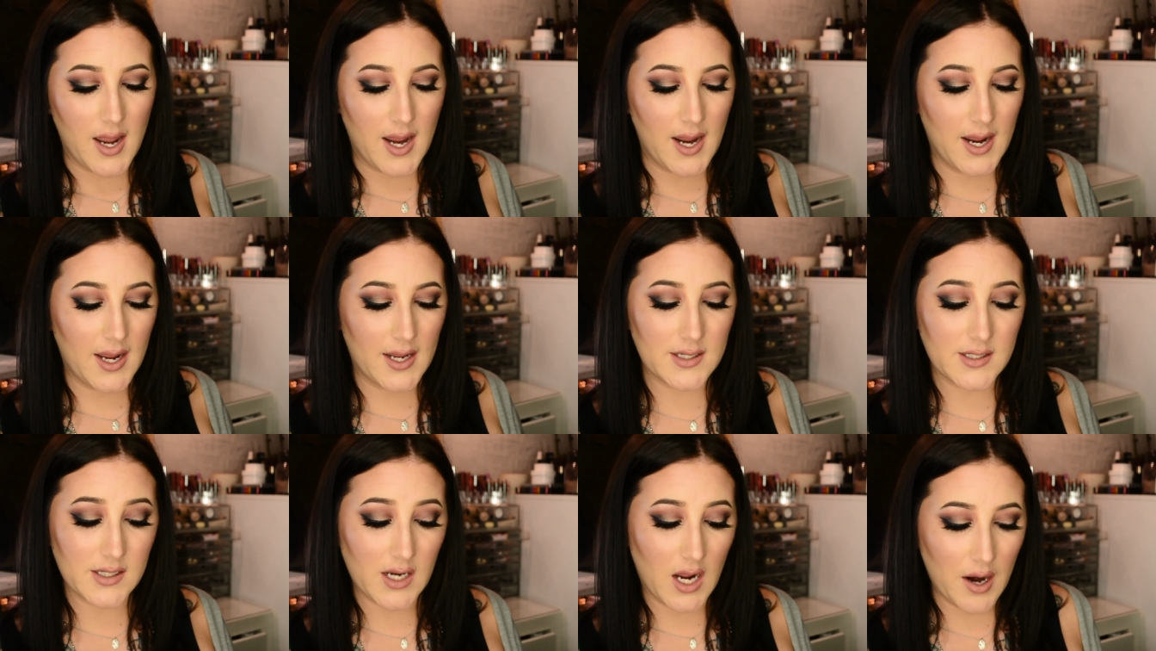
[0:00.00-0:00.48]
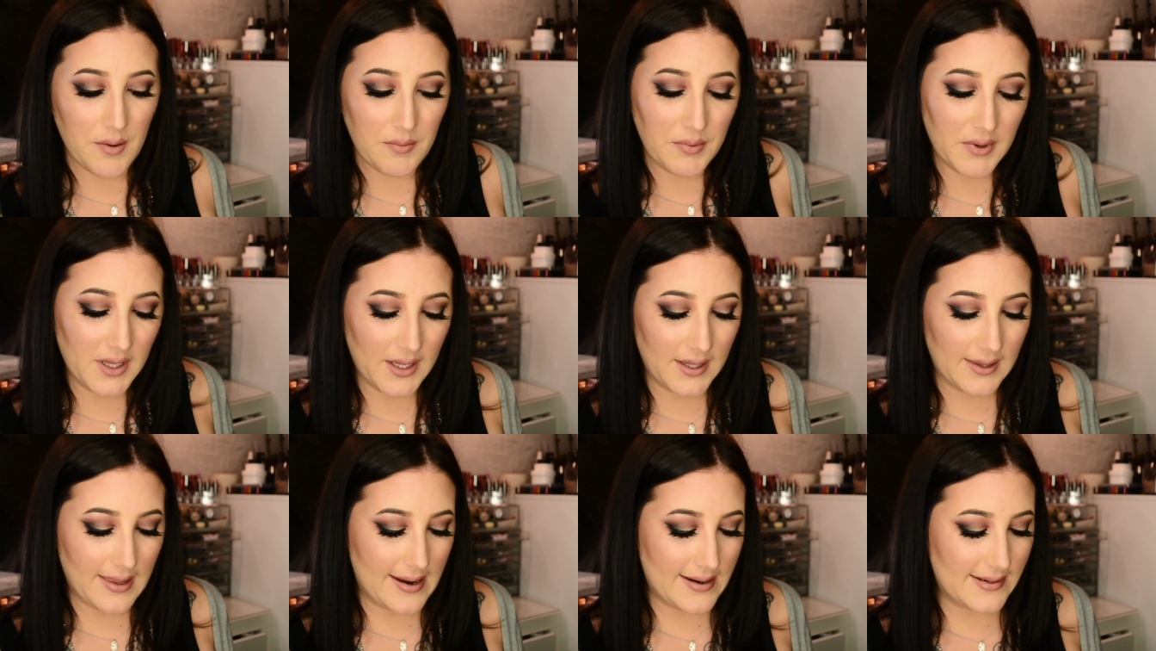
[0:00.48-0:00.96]
and I
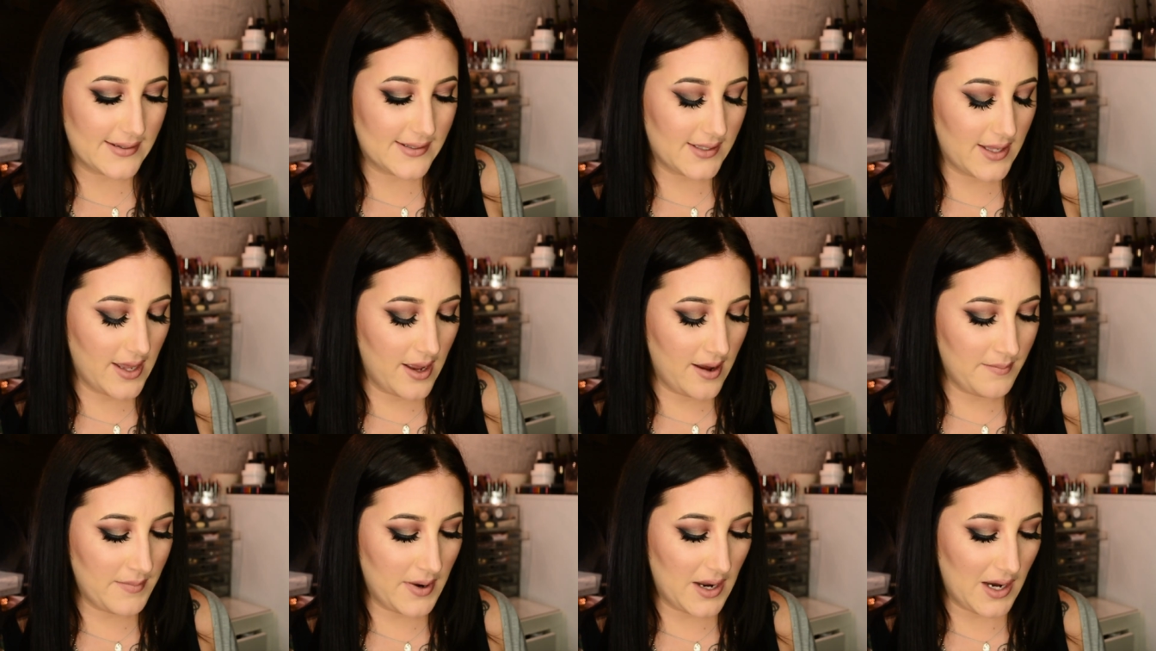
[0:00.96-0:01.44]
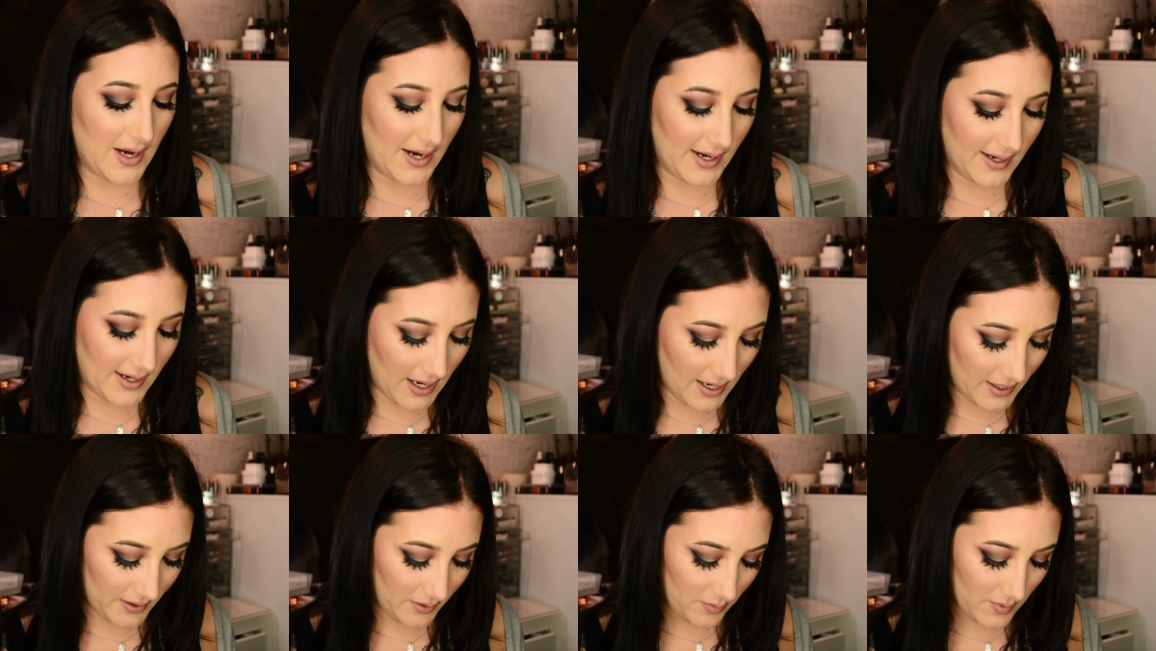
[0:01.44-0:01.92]
really liked them, and I
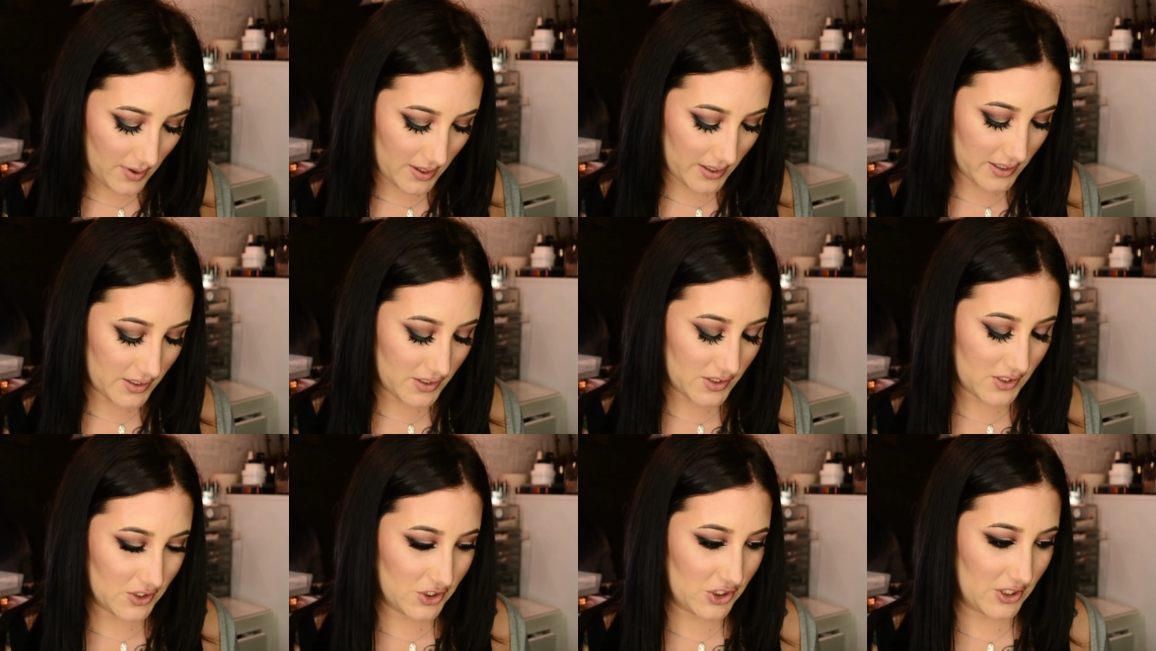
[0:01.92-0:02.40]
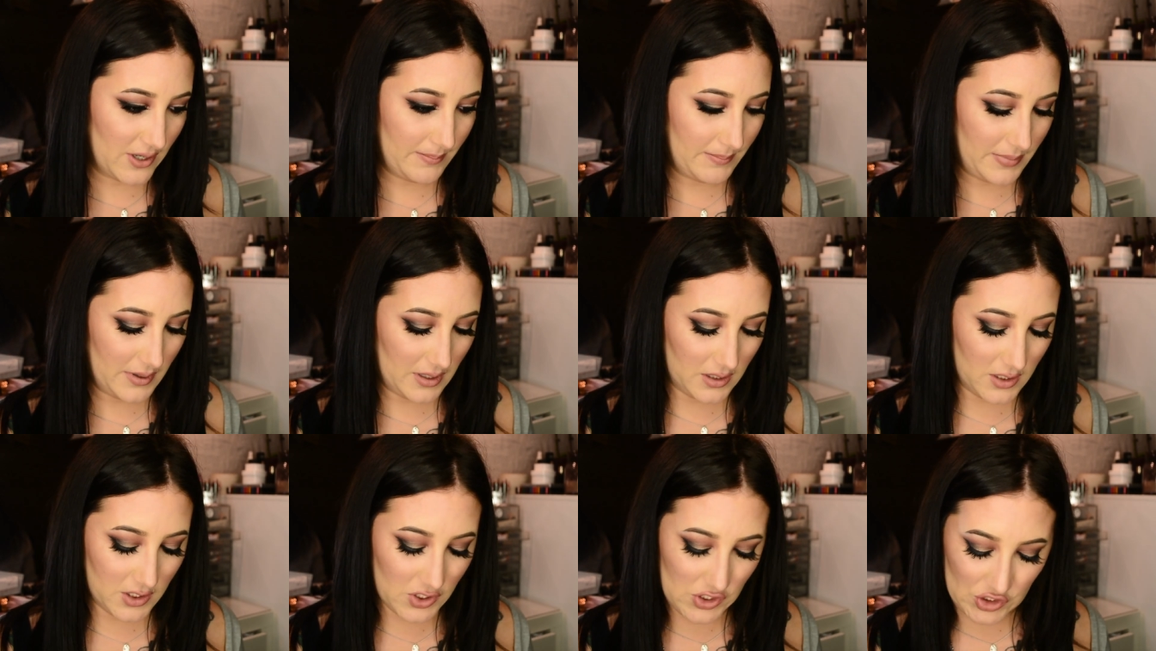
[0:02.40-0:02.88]
kind of wanted to jump
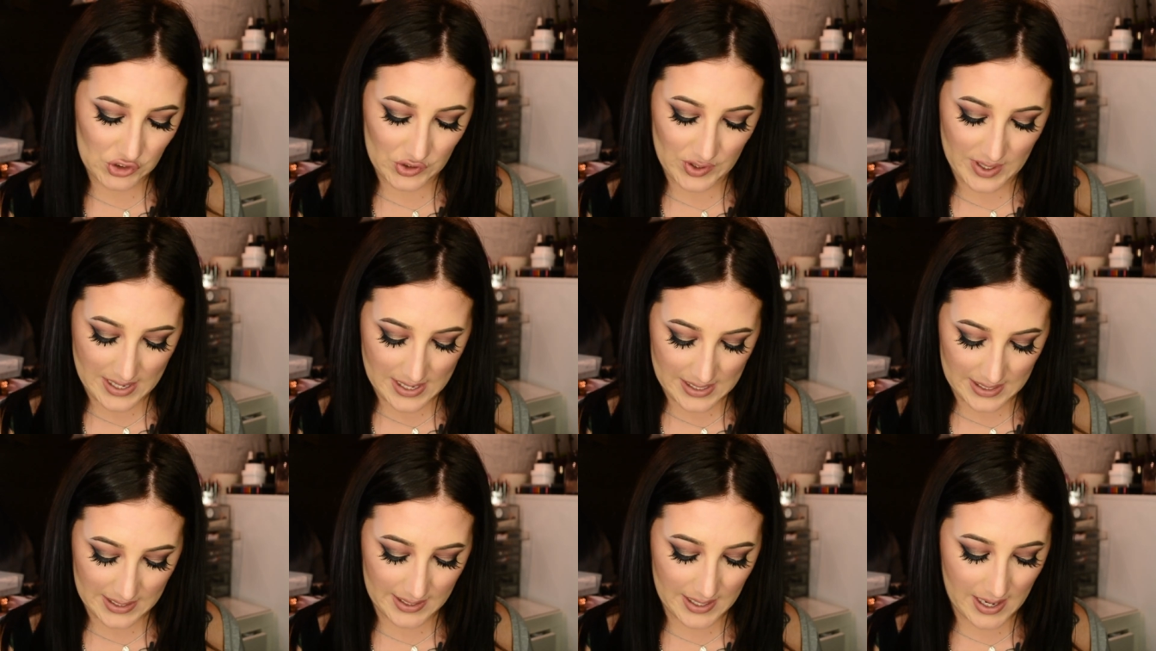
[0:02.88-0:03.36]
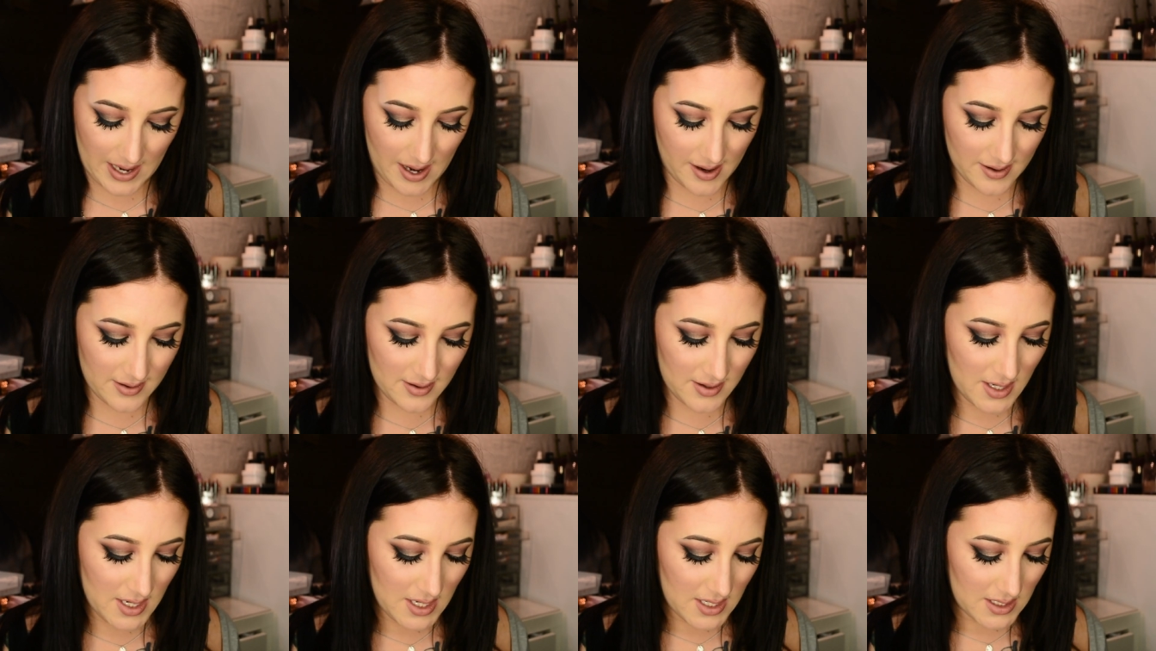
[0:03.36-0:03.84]
on the train again.